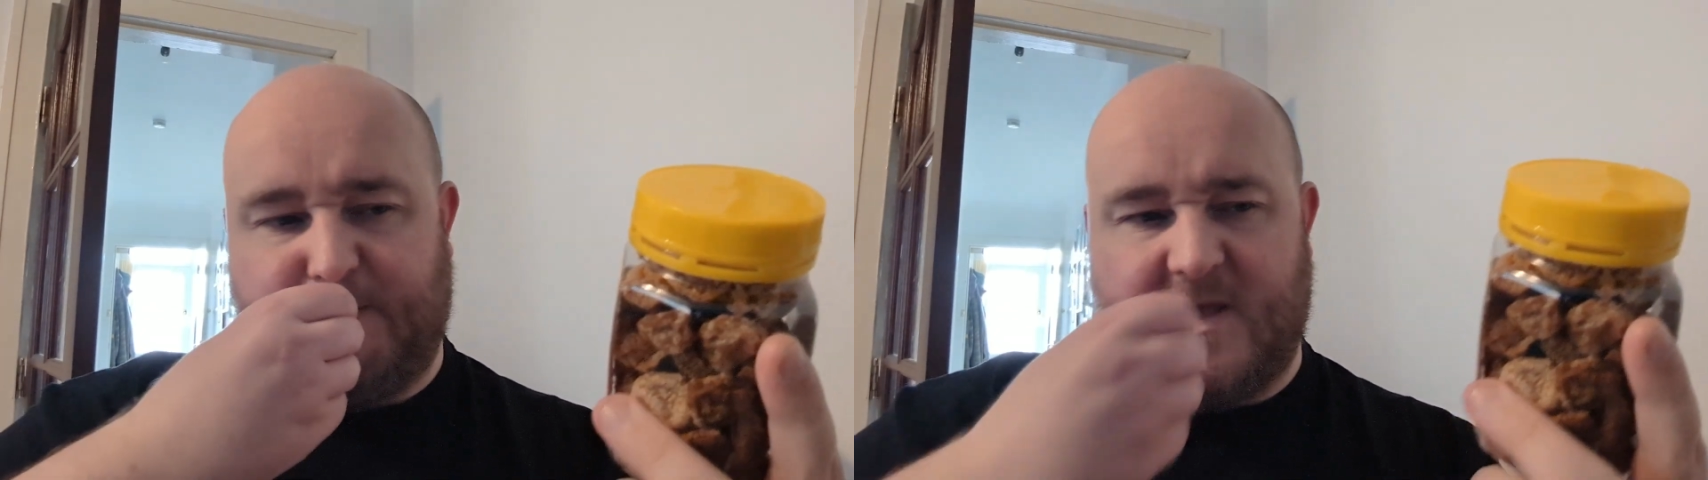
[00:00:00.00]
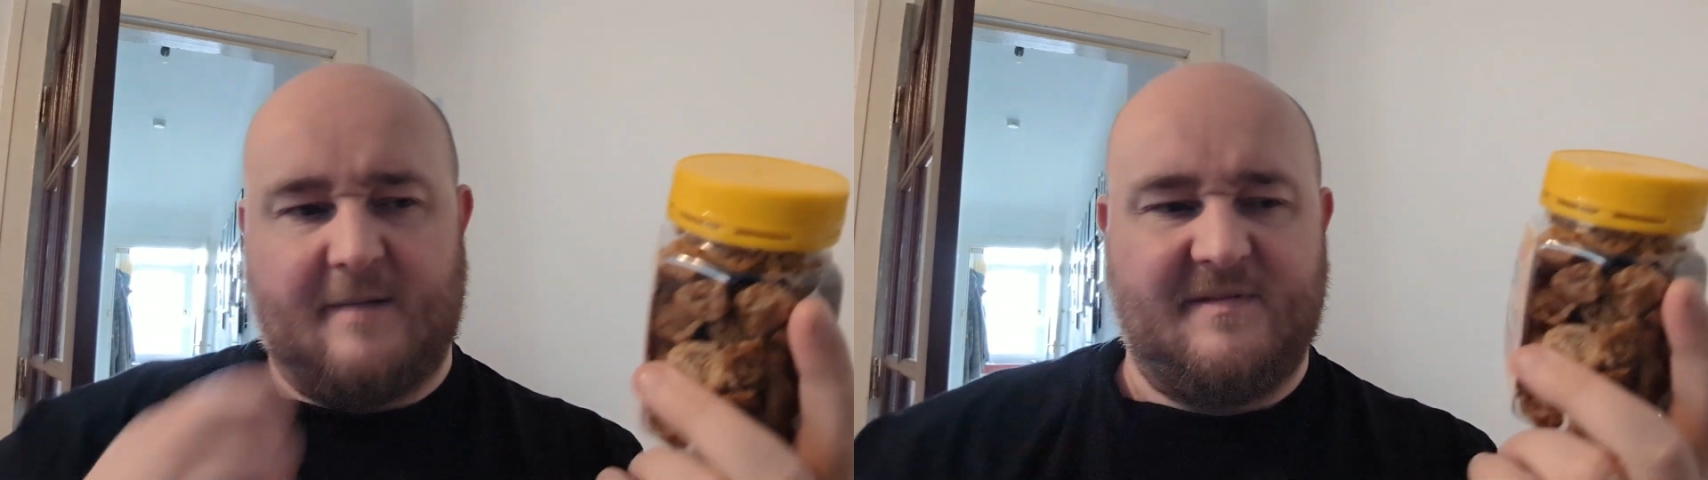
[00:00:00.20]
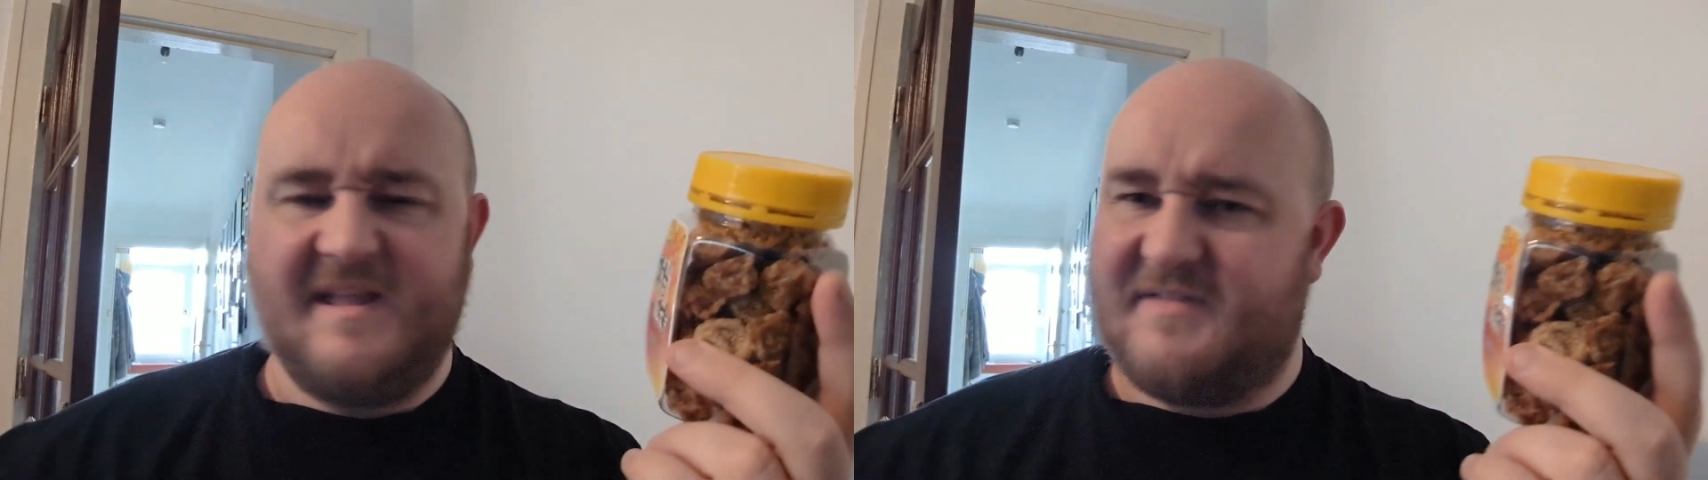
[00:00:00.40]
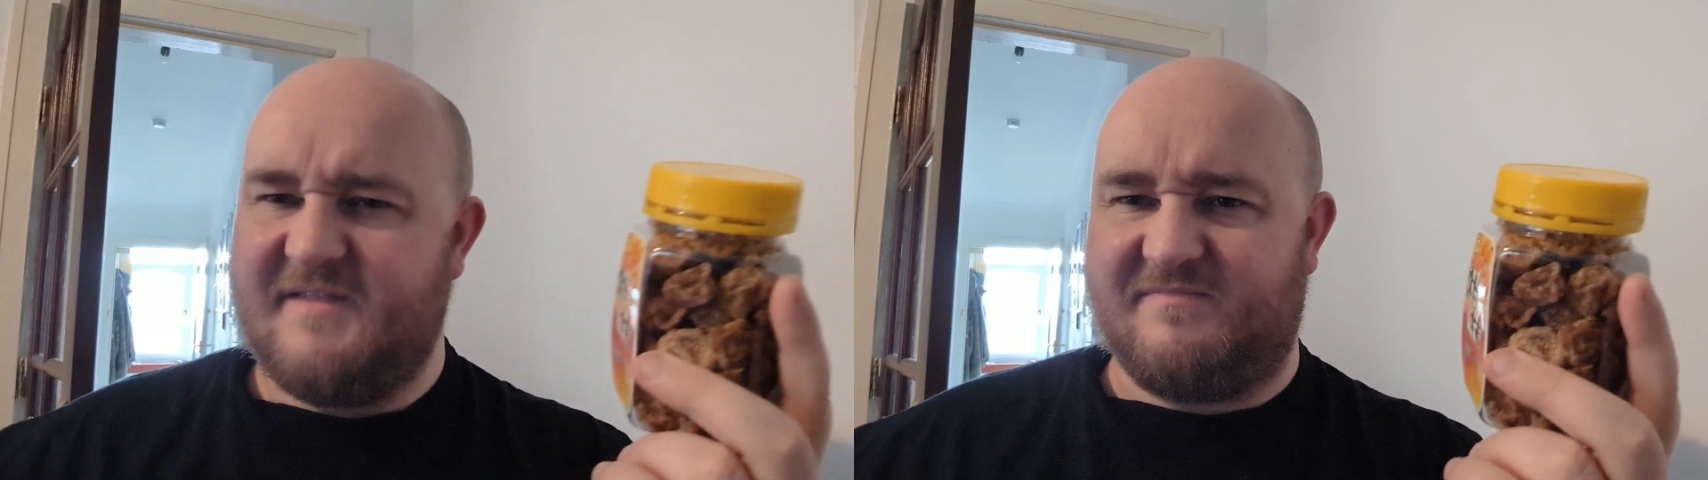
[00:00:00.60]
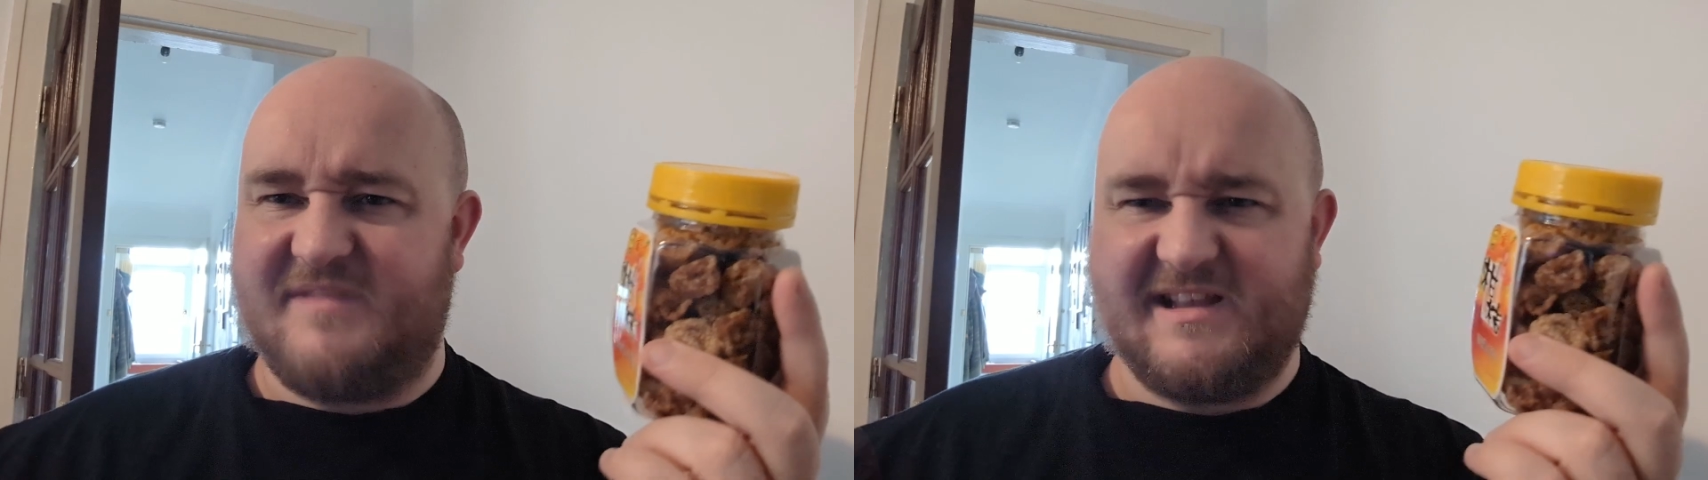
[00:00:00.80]
And
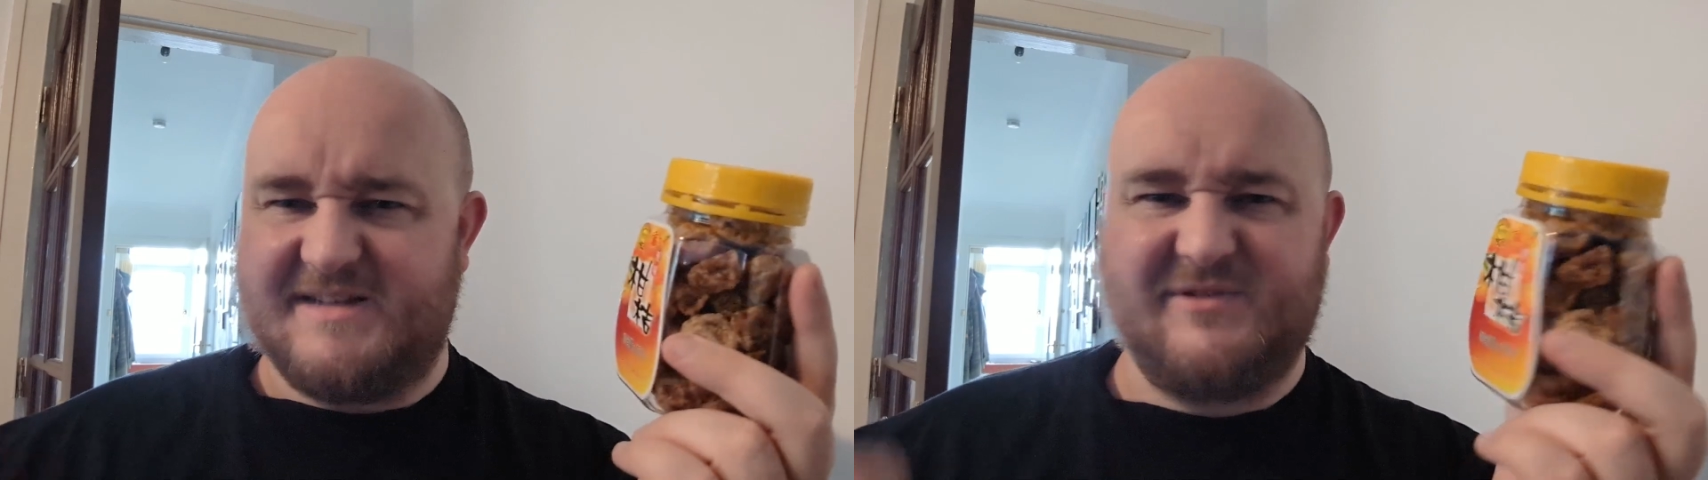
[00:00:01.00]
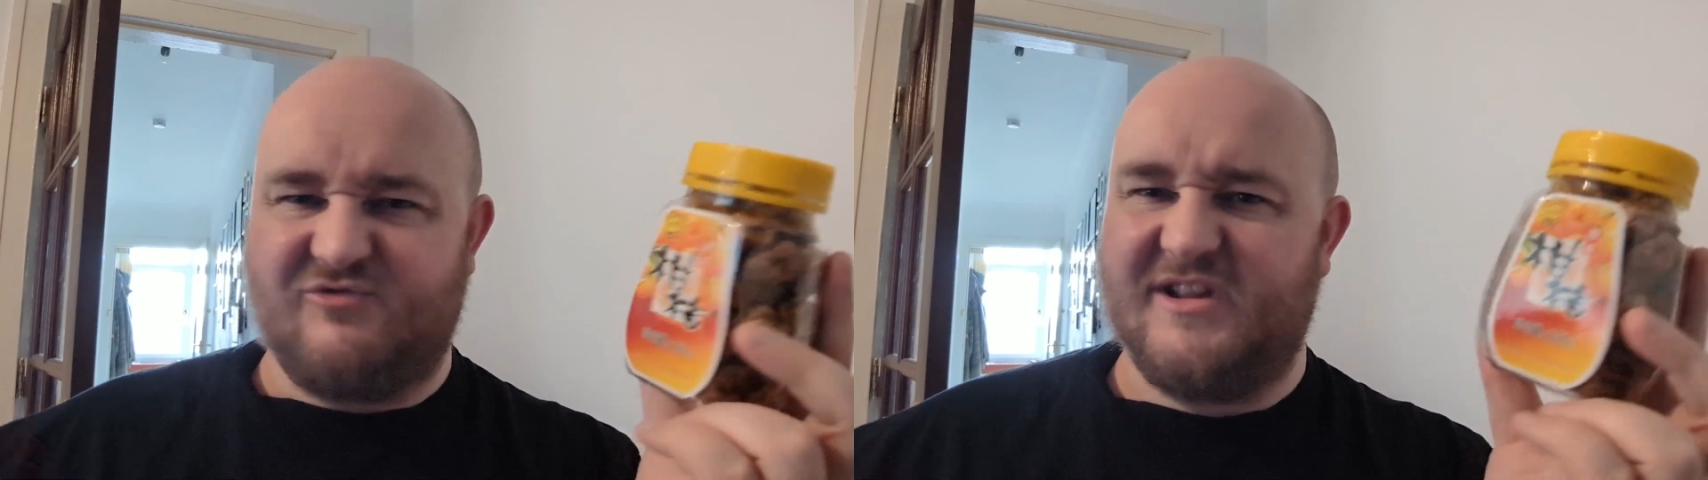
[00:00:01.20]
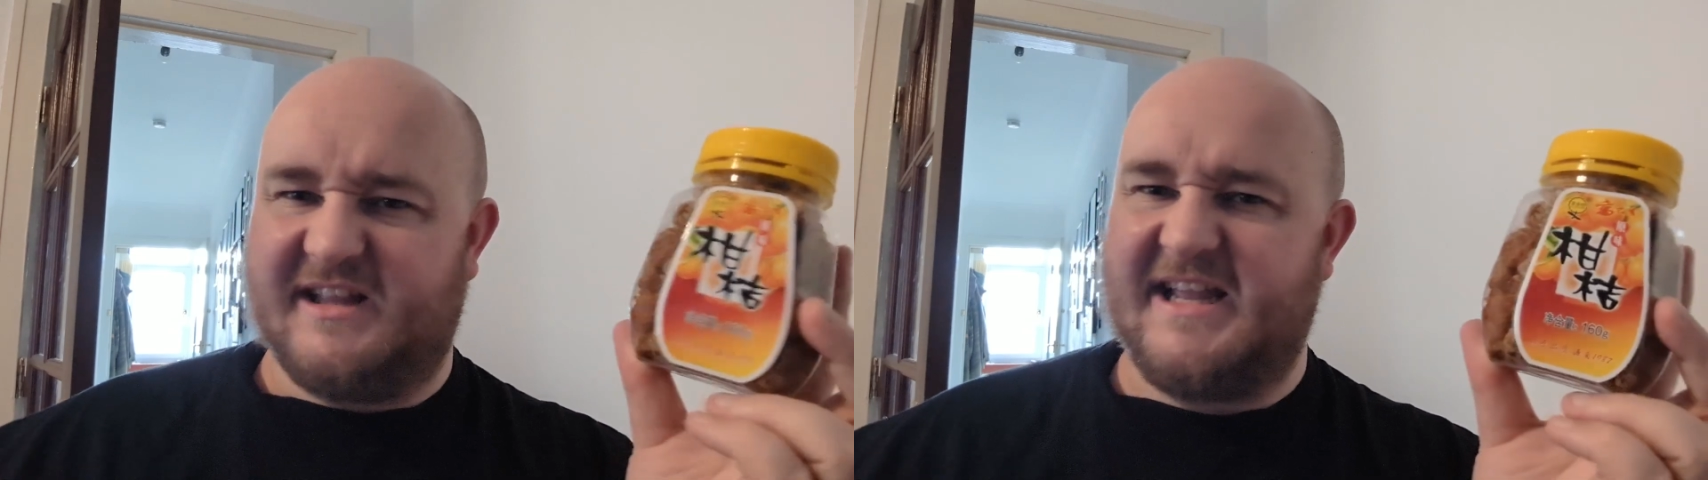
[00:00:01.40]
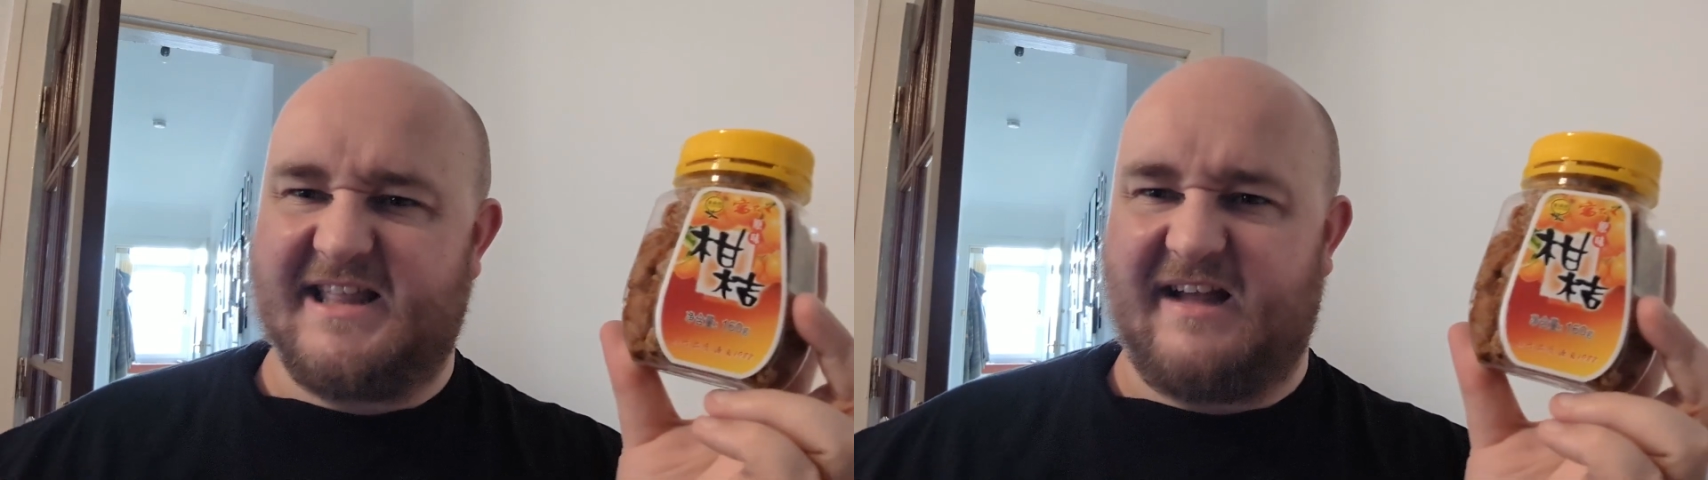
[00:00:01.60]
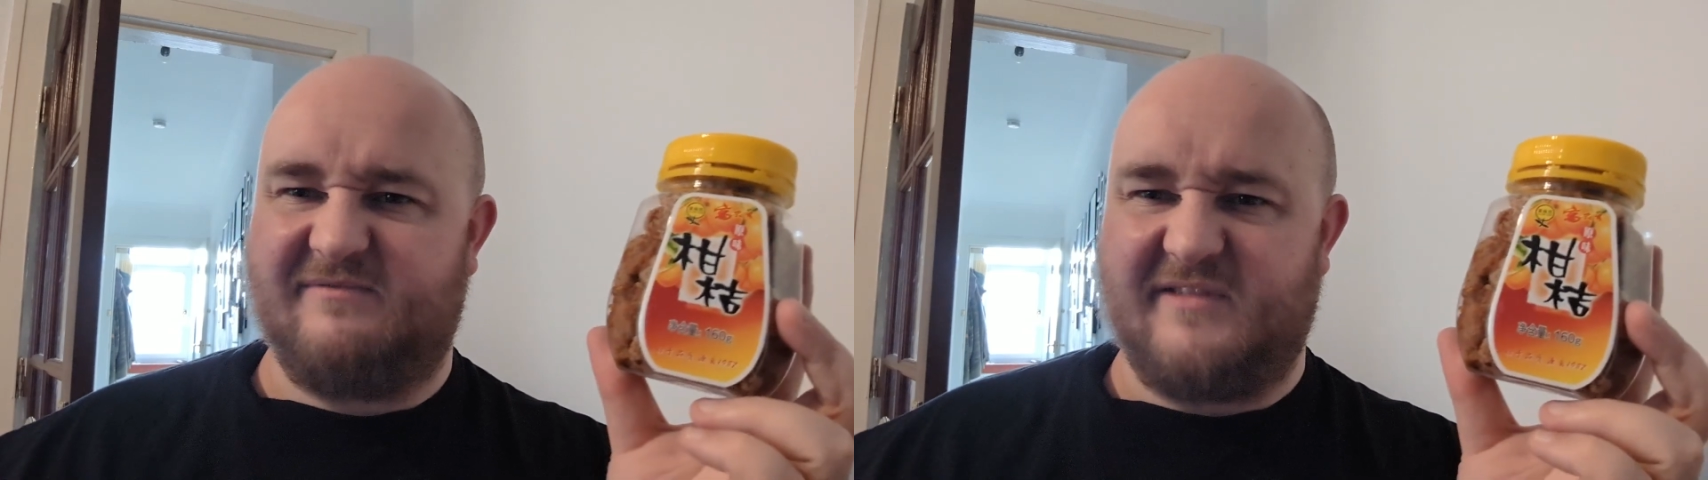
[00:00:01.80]
they seem to really like
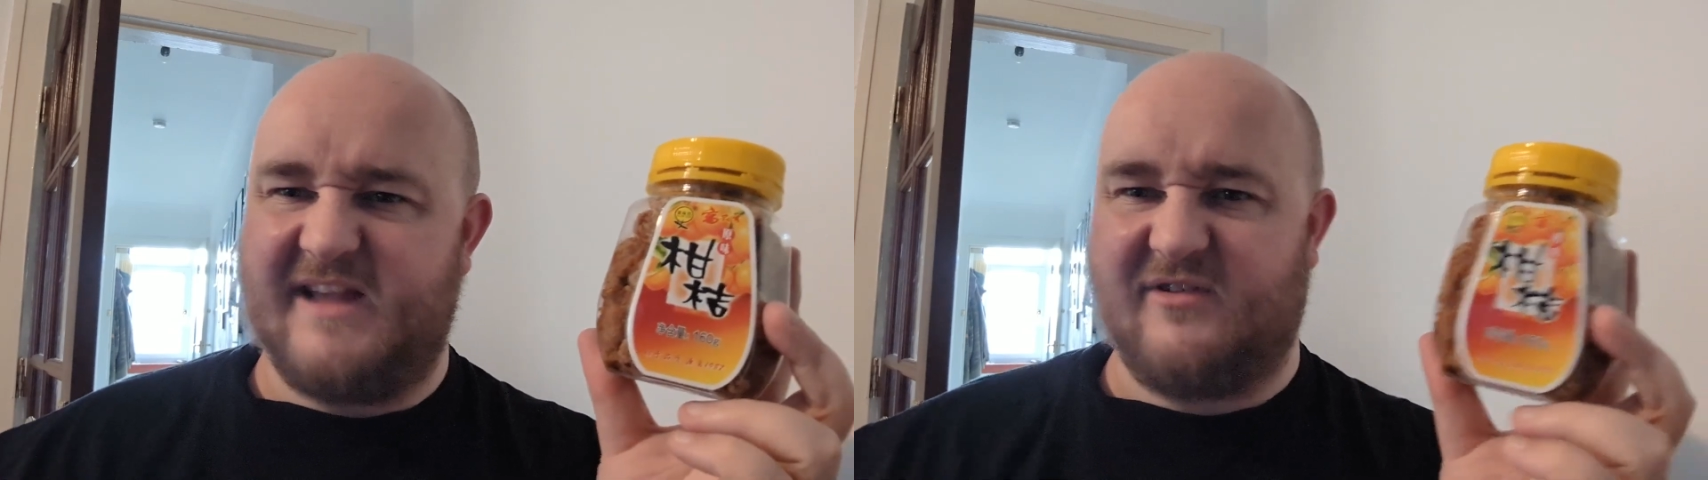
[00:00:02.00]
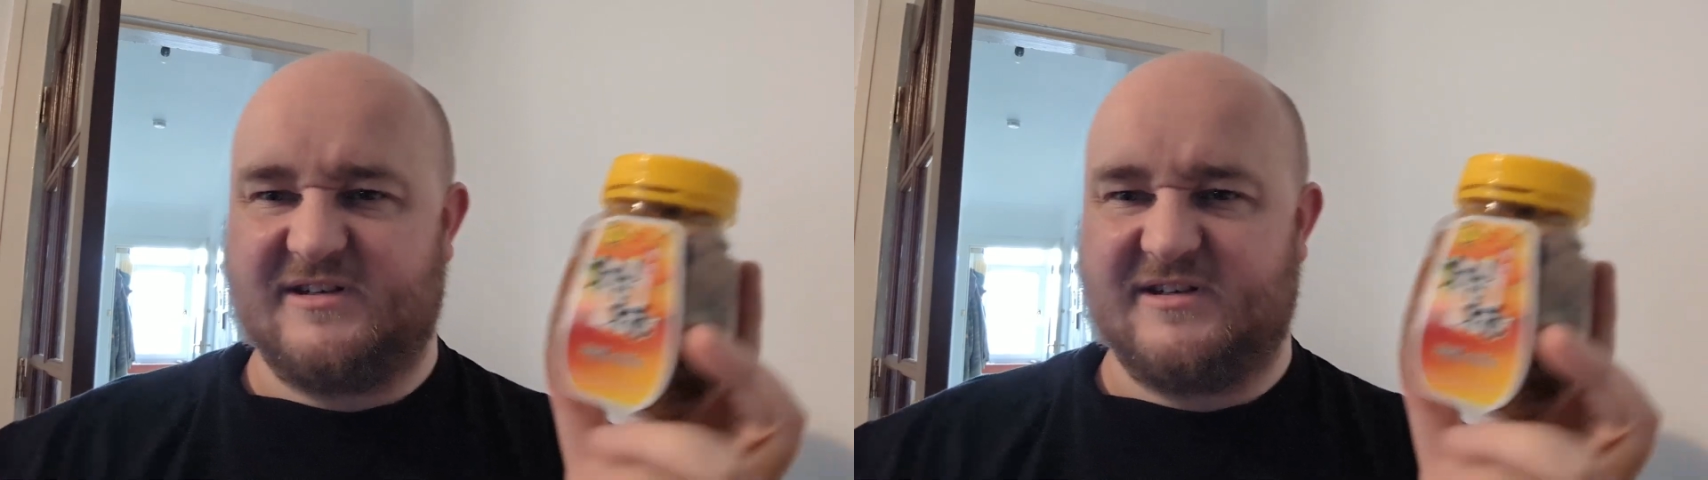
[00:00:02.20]
that flavour.